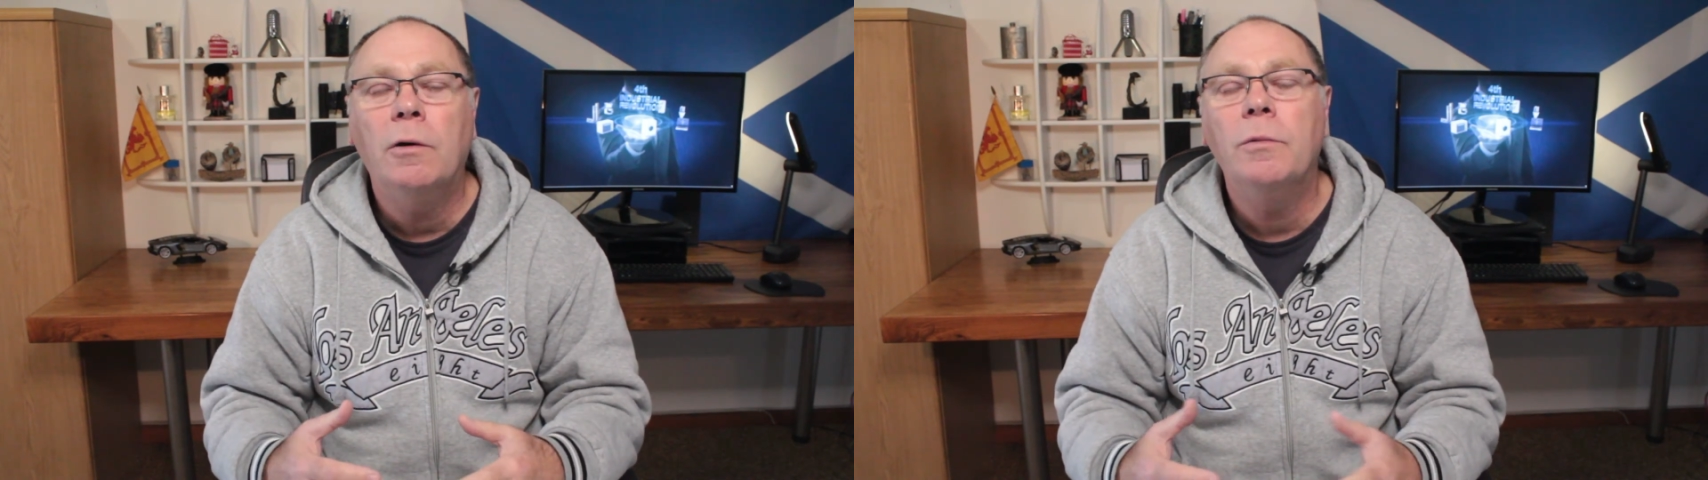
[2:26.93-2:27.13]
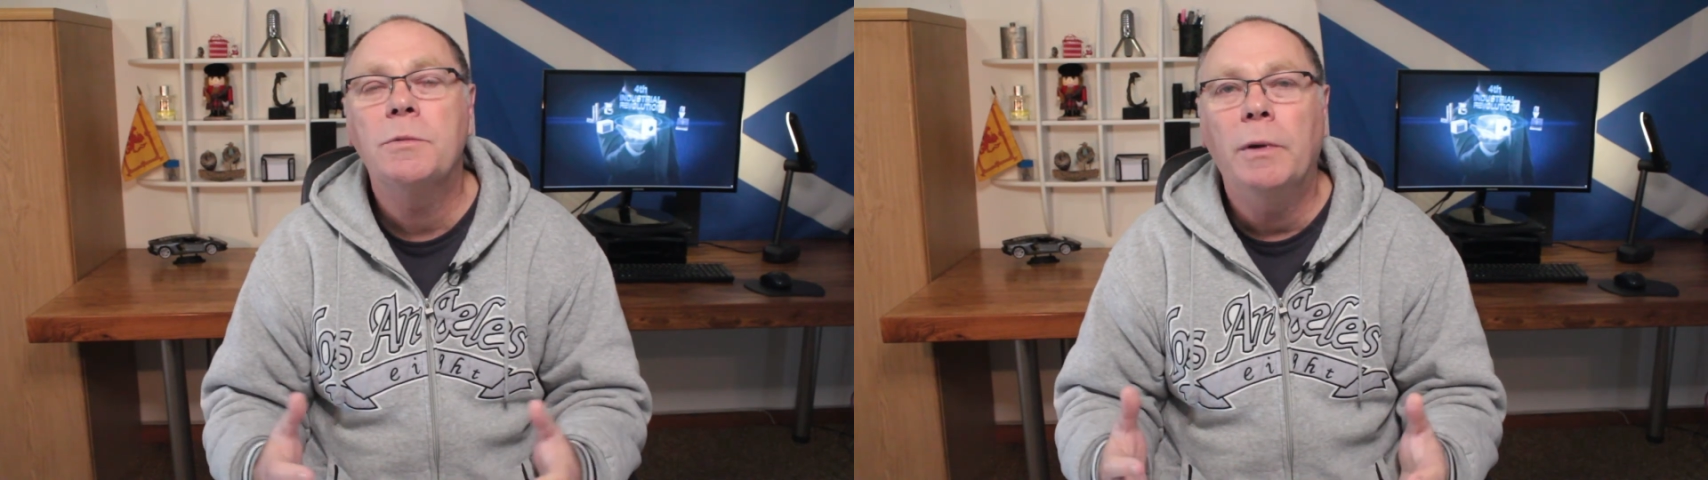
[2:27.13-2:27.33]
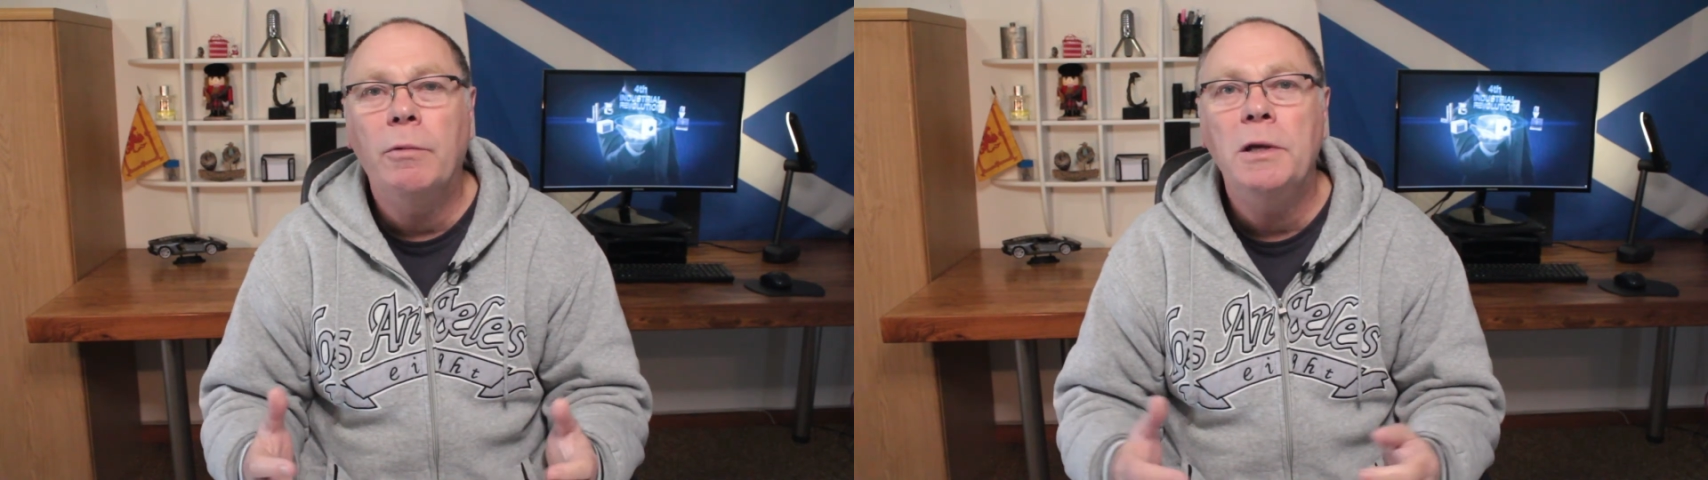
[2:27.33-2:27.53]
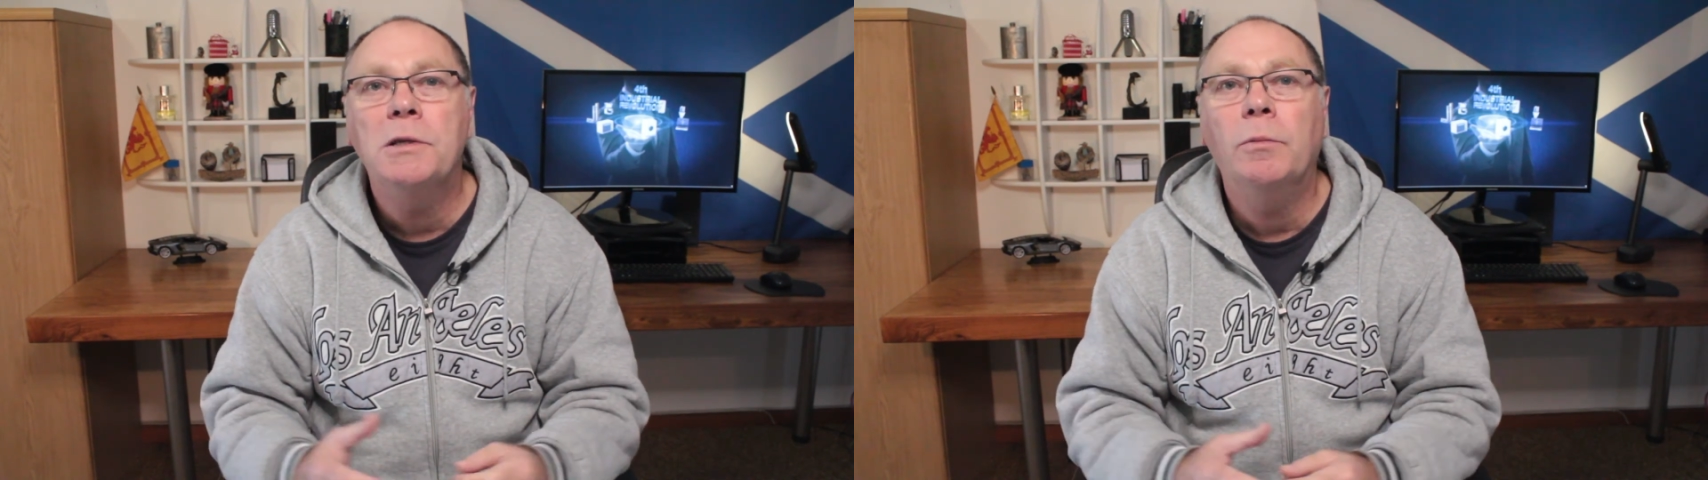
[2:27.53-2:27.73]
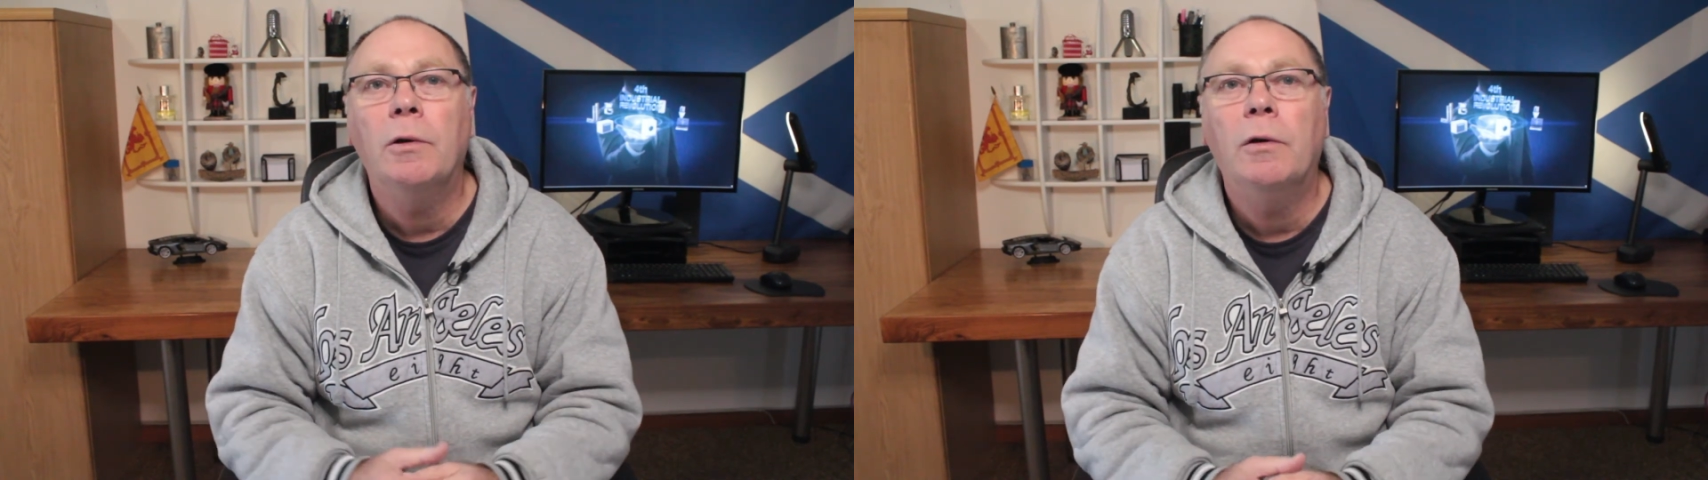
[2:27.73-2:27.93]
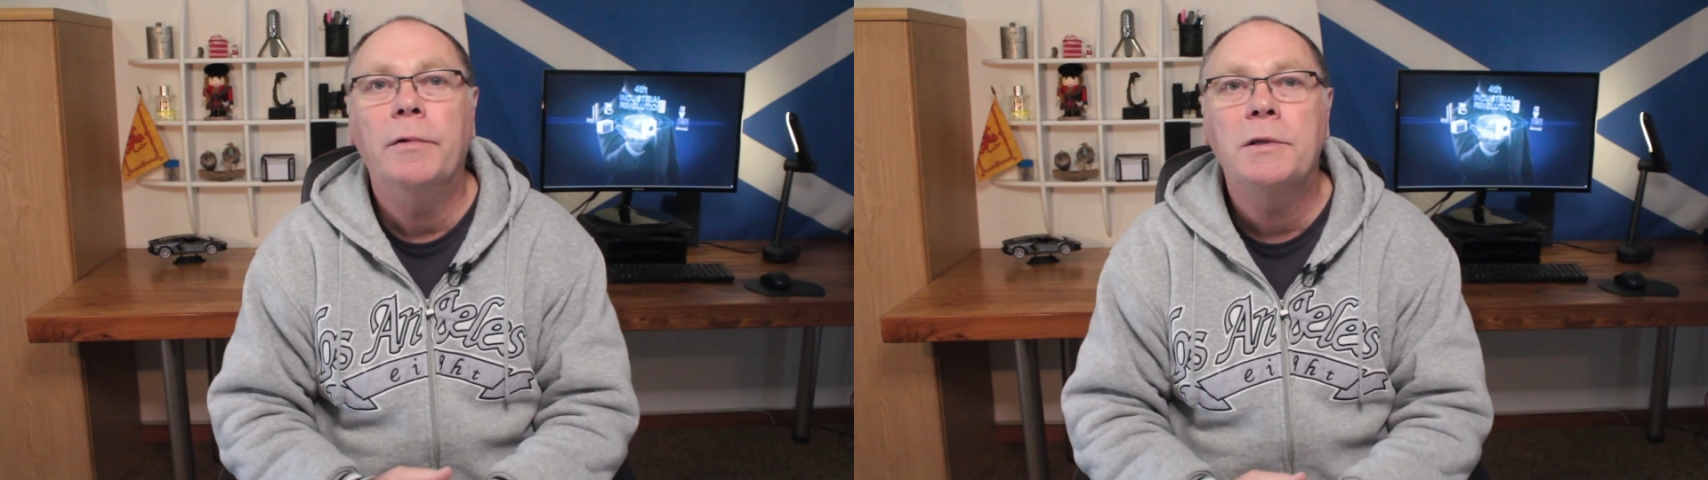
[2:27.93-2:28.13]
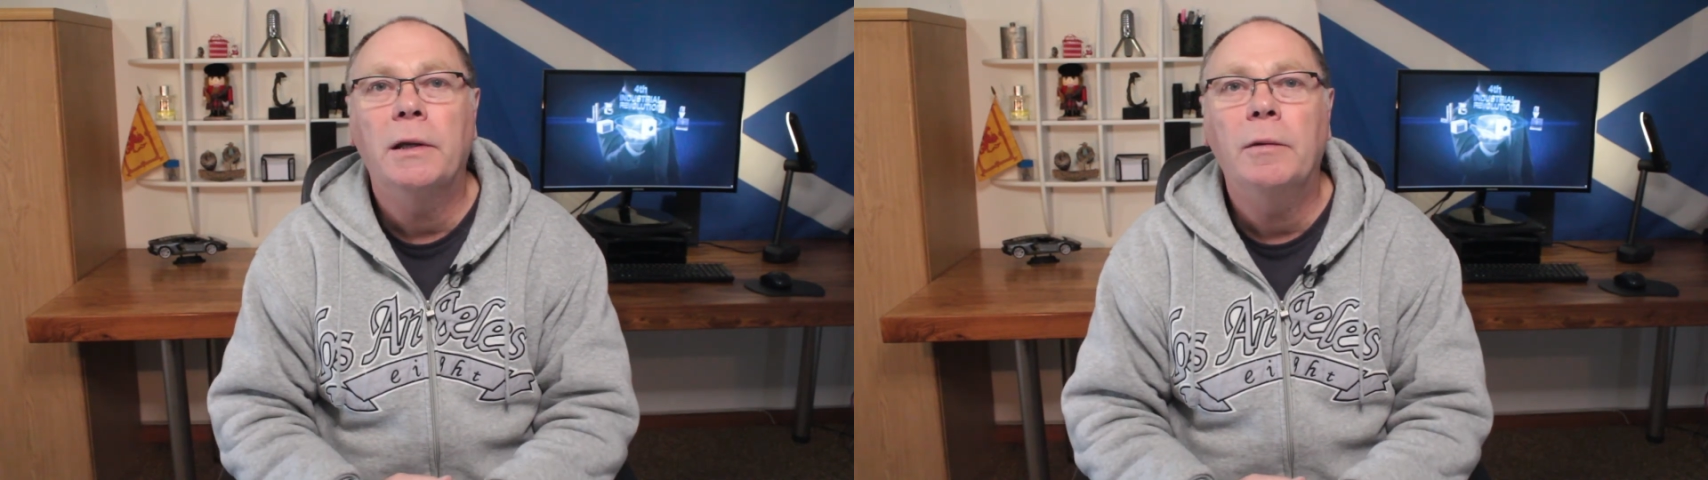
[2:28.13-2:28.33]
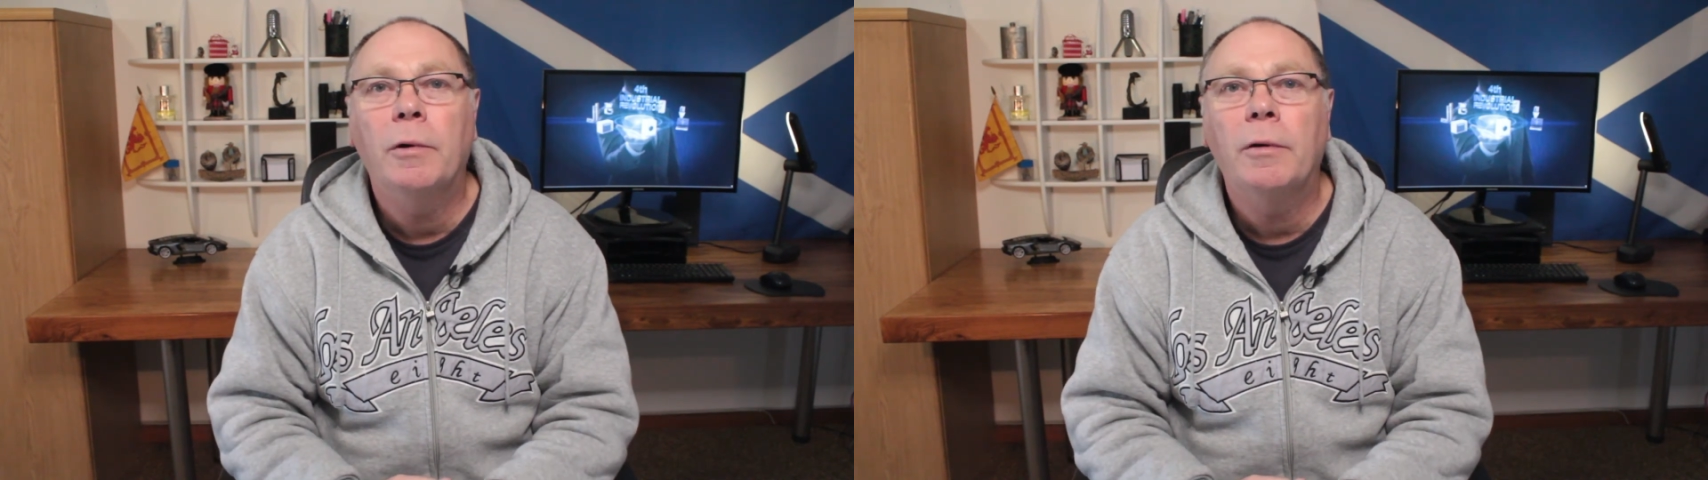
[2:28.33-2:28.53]
Always be reasonable,
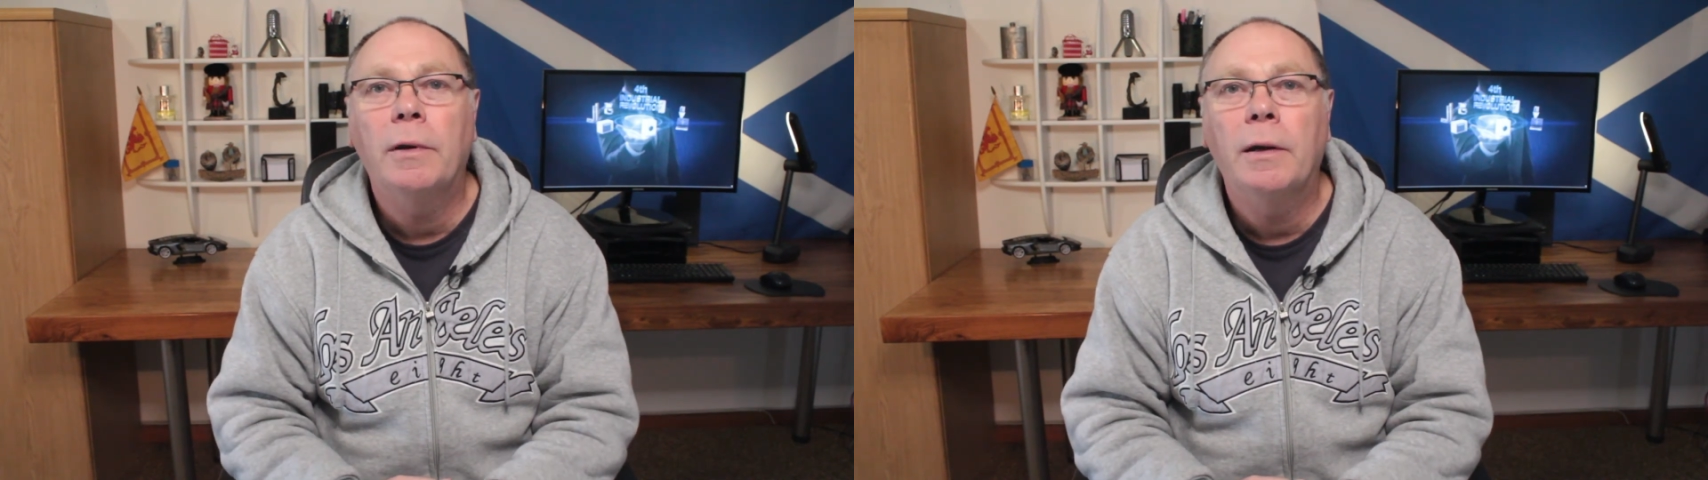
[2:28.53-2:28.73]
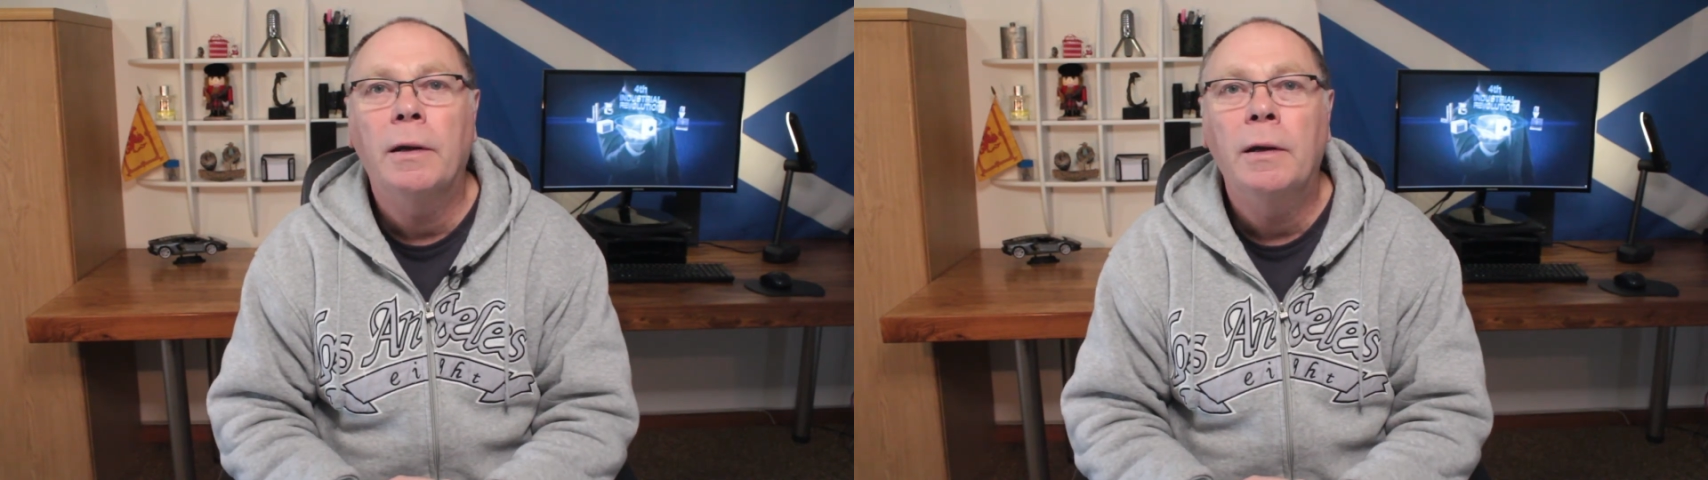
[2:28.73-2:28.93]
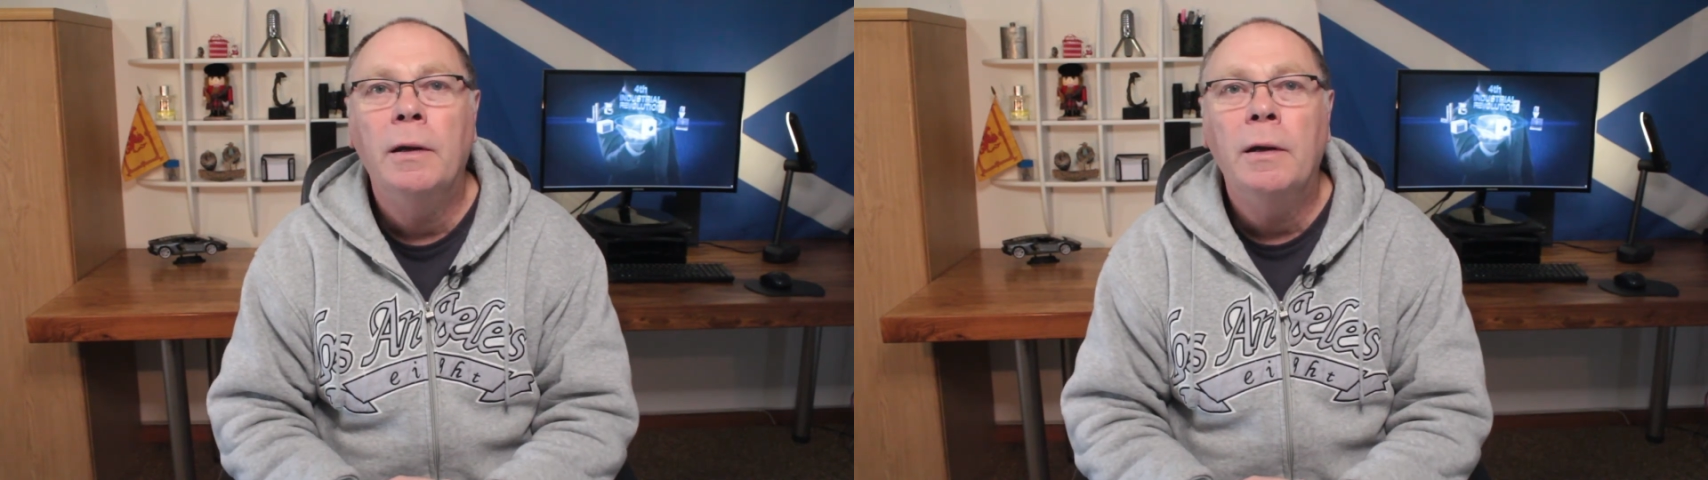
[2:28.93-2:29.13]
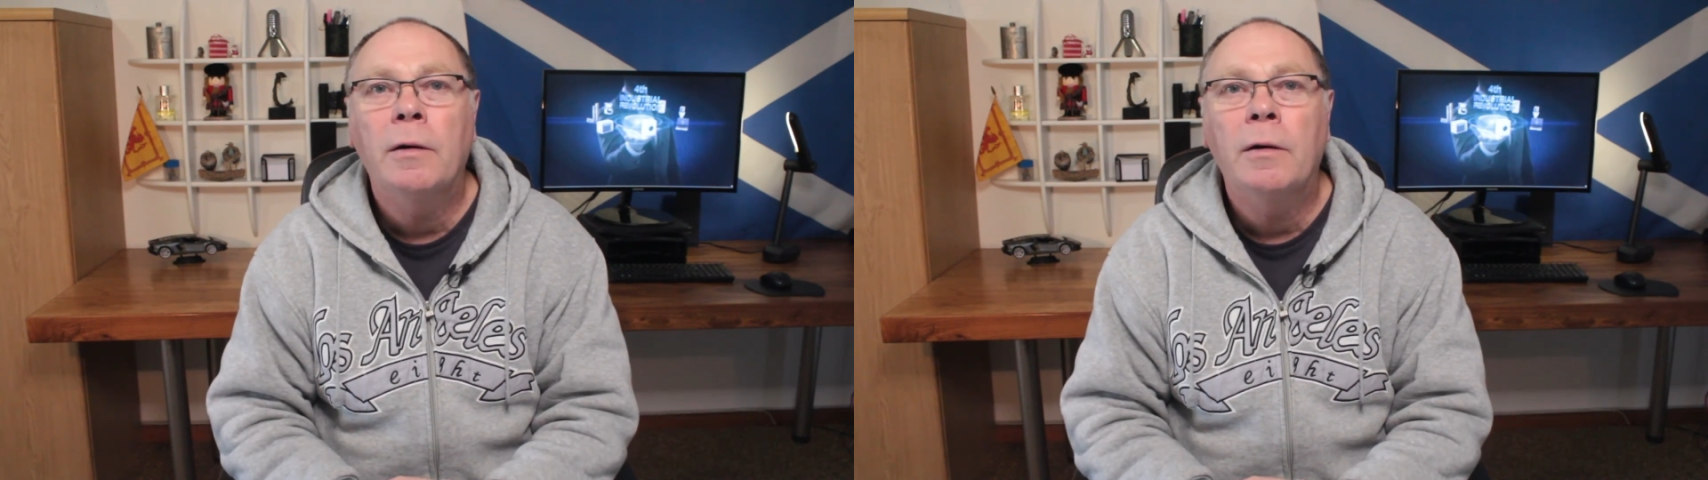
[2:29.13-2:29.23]
obviously, but